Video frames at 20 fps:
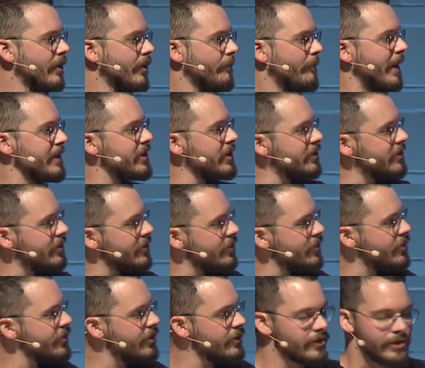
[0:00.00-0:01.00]
By just
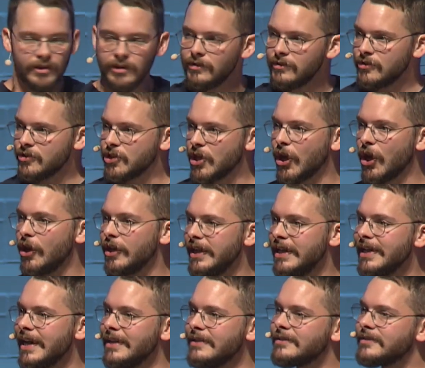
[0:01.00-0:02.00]

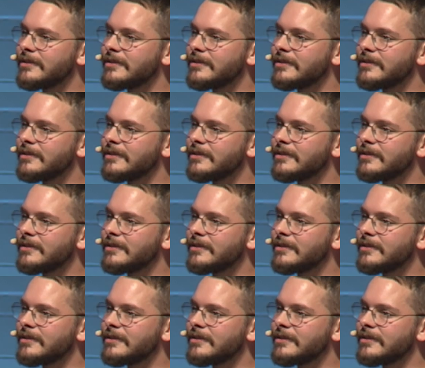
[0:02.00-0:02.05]
turning and